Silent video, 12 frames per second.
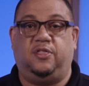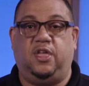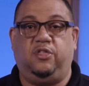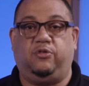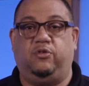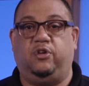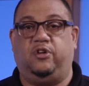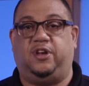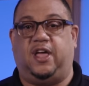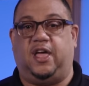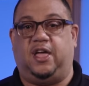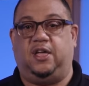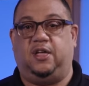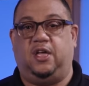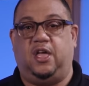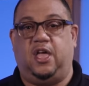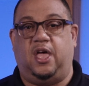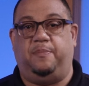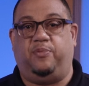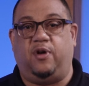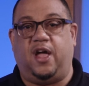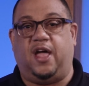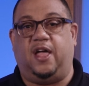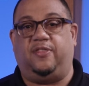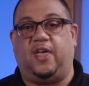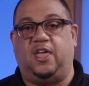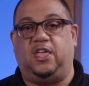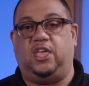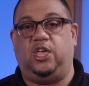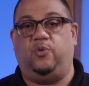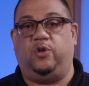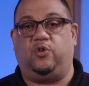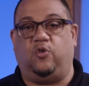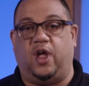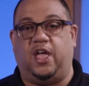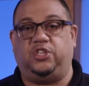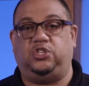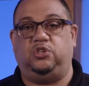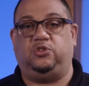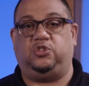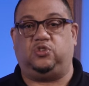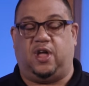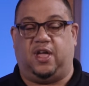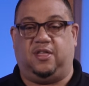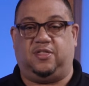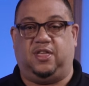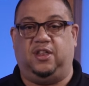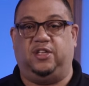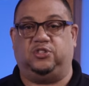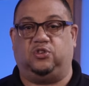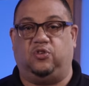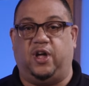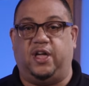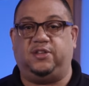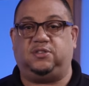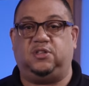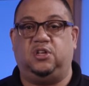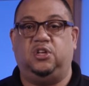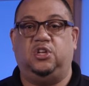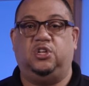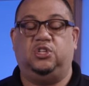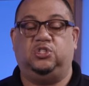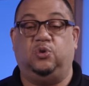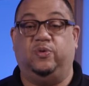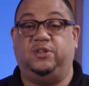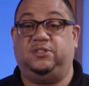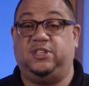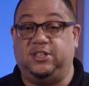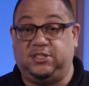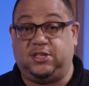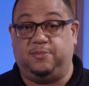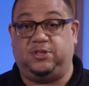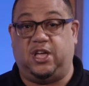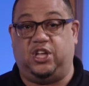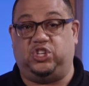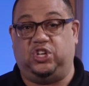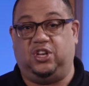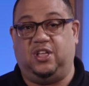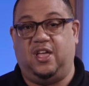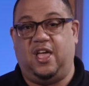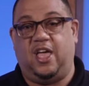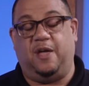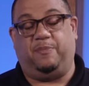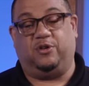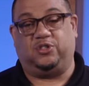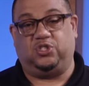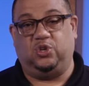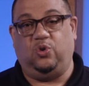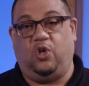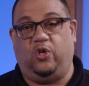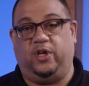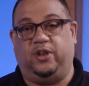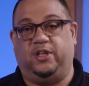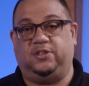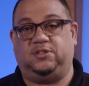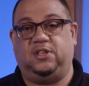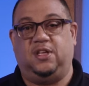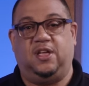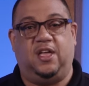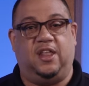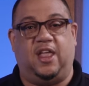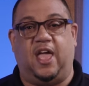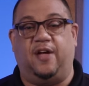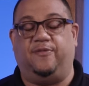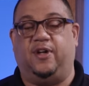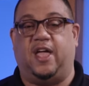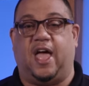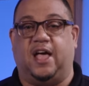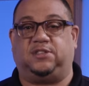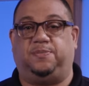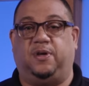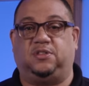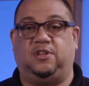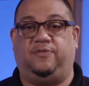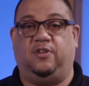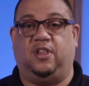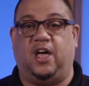Think through your day and pray that He would grant you strength in His grace to resist temptation and pursue holiness in every aspect of your